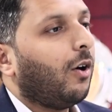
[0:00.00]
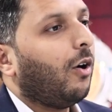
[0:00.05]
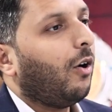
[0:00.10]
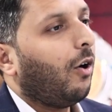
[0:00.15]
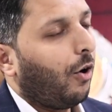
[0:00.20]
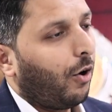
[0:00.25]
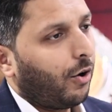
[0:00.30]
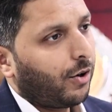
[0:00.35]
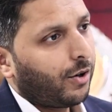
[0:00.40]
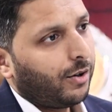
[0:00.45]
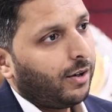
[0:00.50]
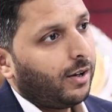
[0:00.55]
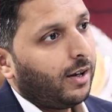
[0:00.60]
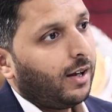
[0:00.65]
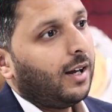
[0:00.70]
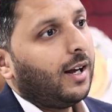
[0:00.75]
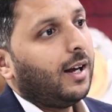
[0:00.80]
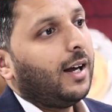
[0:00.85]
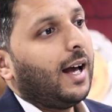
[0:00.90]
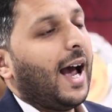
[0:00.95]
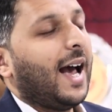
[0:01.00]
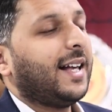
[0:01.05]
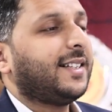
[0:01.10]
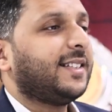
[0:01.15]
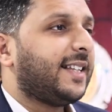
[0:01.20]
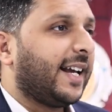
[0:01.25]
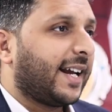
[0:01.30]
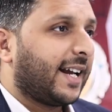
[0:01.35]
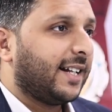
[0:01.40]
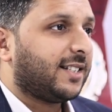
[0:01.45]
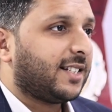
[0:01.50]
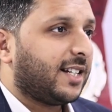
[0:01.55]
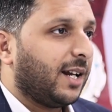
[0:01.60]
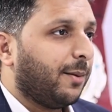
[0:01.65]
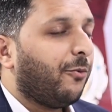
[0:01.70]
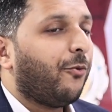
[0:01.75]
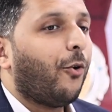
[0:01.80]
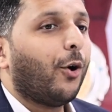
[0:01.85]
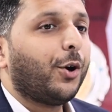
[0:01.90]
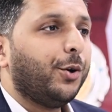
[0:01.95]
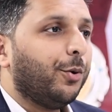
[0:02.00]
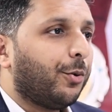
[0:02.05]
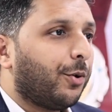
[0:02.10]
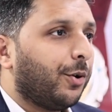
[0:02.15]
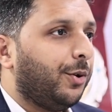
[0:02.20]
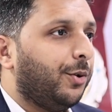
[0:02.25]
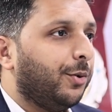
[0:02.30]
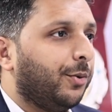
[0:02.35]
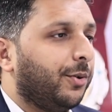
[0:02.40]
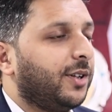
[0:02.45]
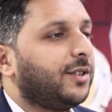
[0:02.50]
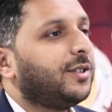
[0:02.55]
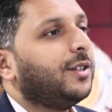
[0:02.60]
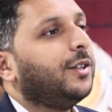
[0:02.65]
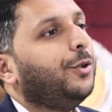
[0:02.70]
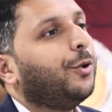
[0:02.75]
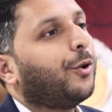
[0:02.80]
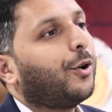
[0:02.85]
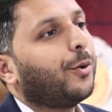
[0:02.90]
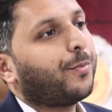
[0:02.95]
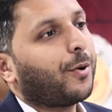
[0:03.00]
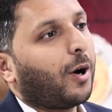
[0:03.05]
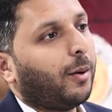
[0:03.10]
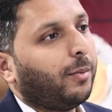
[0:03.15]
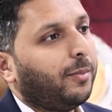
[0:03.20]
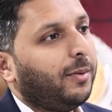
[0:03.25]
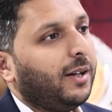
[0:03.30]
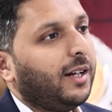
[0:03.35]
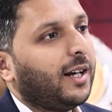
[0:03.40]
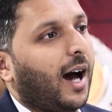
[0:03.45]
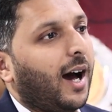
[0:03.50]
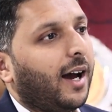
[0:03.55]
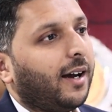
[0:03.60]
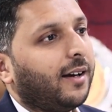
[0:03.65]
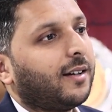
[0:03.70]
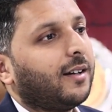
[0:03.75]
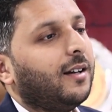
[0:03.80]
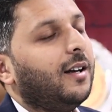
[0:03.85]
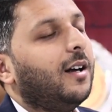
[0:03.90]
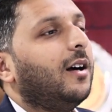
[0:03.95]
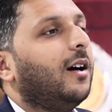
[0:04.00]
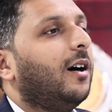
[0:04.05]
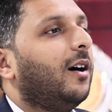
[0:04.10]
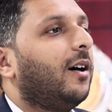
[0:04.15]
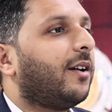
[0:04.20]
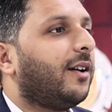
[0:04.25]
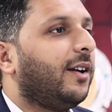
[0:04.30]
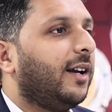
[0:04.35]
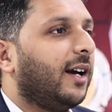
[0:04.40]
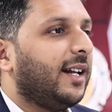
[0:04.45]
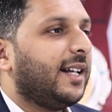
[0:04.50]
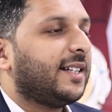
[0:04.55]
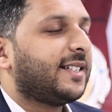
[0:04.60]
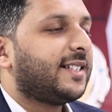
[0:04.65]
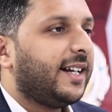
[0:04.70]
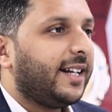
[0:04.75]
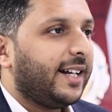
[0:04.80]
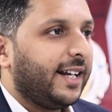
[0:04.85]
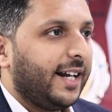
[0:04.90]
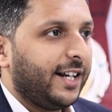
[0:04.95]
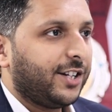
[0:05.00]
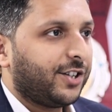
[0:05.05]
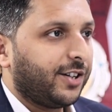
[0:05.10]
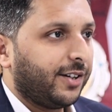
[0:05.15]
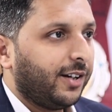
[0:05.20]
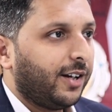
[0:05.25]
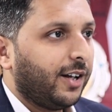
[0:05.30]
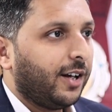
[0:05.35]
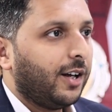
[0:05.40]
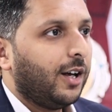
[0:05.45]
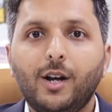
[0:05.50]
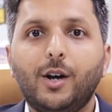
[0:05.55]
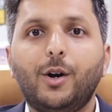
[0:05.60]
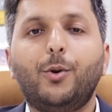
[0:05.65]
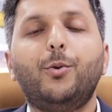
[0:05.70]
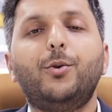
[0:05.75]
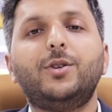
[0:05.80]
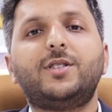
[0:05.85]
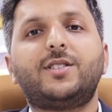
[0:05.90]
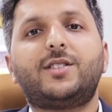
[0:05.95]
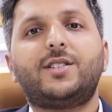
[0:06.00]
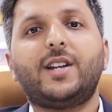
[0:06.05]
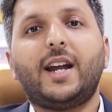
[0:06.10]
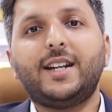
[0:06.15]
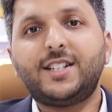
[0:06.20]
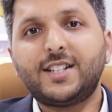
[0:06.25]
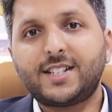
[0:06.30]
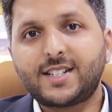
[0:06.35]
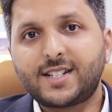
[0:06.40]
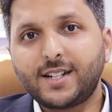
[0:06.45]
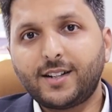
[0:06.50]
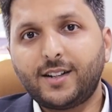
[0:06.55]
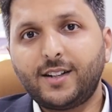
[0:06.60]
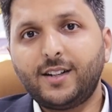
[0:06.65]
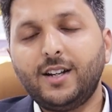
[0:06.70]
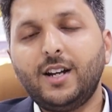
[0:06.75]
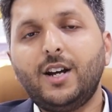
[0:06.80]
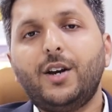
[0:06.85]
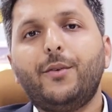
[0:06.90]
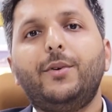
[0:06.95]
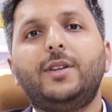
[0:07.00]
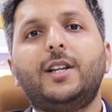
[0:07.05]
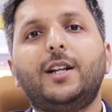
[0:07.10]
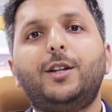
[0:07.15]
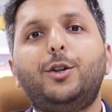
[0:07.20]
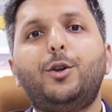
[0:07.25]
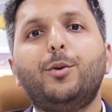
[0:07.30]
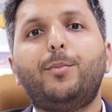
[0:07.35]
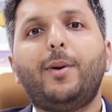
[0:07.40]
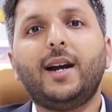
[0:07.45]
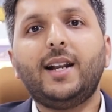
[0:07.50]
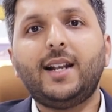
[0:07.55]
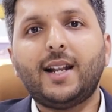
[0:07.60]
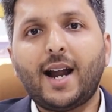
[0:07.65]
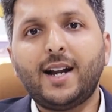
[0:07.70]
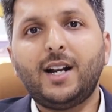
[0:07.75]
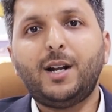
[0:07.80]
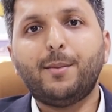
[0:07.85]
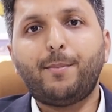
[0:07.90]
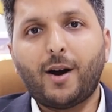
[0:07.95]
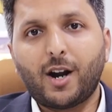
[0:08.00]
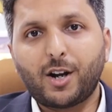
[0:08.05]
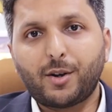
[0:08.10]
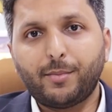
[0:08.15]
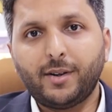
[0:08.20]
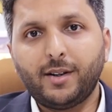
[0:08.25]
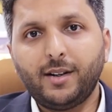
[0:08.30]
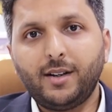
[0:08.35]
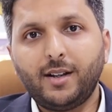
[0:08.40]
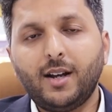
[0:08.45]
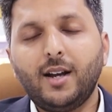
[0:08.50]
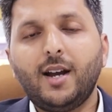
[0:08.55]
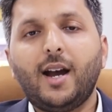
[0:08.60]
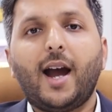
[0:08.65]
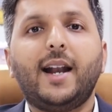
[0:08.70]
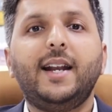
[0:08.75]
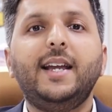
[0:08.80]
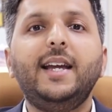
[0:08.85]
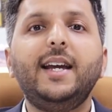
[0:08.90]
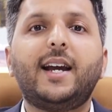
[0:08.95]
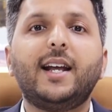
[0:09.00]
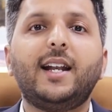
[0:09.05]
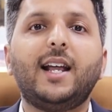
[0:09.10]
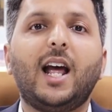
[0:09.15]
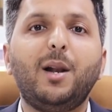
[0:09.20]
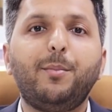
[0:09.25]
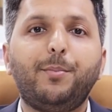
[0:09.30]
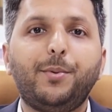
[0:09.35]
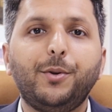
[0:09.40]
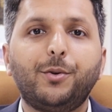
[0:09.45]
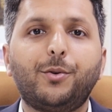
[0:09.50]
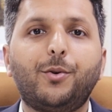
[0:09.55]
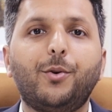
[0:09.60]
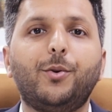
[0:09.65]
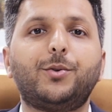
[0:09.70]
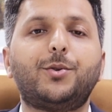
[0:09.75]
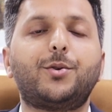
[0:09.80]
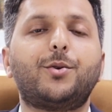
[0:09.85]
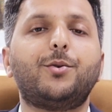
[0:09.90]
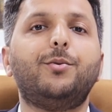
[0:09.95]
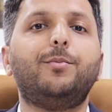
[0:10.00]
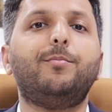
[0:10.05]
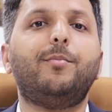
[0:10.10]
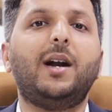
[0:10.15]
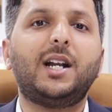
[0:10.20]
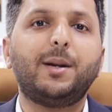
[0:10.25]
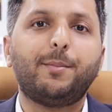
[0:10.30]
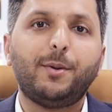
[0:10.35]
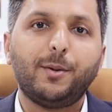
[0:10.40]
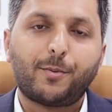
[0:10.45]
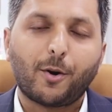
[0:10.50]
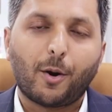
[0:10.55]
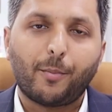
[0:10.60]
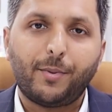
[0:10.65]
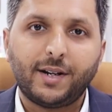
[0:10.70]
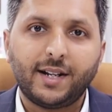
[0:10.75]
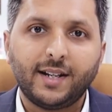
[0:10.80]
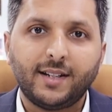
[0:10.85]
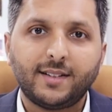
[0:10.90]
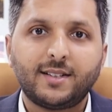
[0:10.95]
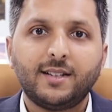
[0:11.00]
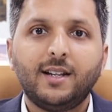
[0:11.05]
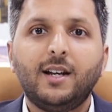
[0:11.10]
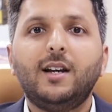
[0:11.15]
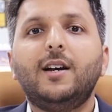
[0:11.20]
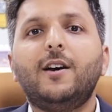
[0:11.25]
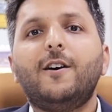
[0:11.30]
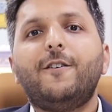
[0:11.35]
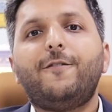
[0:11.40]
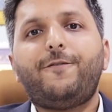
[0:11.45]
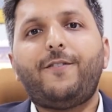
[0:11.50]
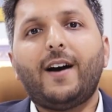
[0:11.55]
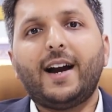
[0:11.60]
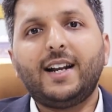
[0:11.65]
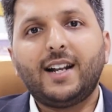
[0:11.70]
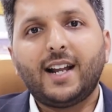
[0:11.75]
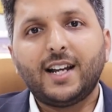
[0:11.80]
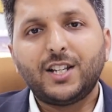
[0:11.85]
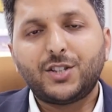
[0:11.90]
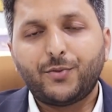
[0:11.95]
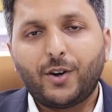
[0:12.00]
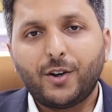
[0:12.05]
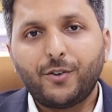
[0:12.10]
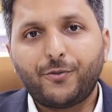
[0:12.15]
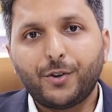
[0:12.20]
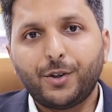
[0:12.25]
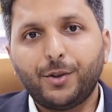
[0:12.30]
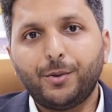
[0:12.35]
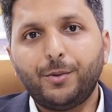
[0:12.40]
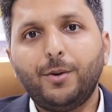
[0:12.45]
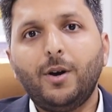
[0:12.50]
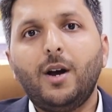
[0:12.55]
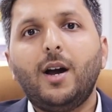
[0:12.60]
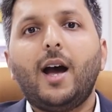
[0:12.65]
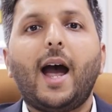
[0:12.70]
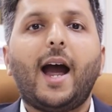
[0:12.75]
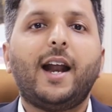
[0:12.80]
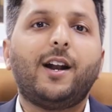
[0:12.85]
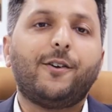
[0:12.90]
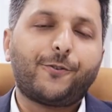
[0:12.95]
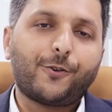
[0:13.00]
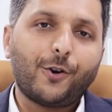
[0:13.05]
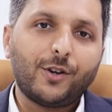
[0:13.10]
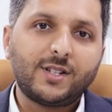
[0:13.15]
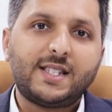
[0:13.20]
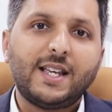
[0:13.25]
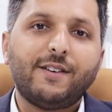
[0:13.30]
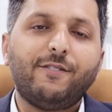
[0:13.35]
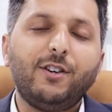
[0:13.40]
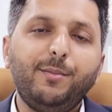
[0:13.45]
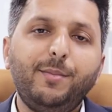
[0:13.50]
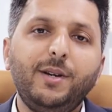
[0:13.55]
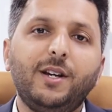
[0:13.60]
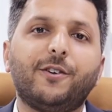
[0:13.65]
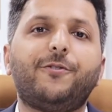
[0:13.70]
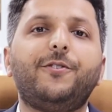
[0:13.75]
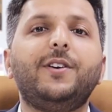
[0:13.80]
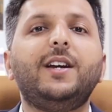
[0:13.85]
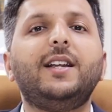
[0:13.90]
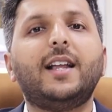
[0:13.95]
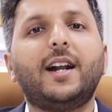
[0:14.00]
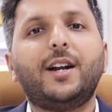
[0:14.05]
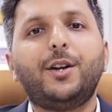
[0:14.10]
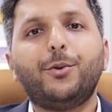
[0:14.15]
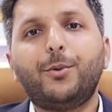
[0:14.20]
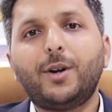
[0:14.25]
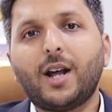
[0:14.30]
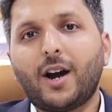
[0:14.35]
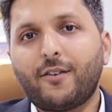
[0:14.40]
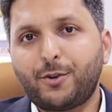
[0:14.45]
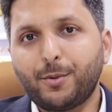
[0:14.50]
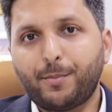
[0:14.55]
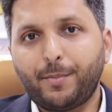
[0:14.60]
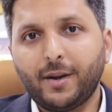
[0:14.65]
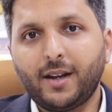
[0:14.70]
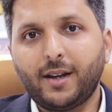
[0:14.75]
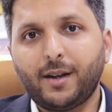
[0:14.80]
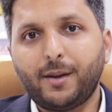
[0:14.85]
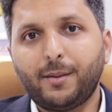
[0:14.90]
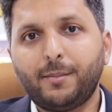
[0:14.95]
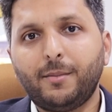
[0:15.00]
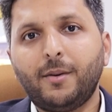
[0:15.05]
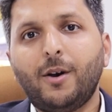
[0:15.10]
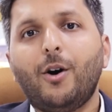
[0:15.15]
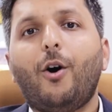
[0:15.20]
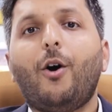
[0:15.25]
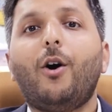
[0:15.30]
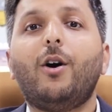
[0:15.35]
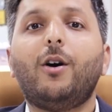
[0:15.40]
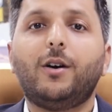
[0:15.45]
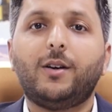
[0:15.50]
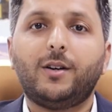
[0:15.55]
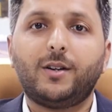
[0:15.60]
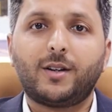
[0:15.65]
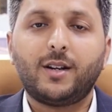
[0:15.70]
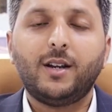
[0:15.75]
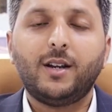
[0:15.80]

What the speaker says: Or as a second step, what you could do is you could probably hire a real estate agent who is registered with the Dubai Land Department, and he can help you go through multiple properties, finalize one for you, and of course there will be a fee that you would have to pay him or her.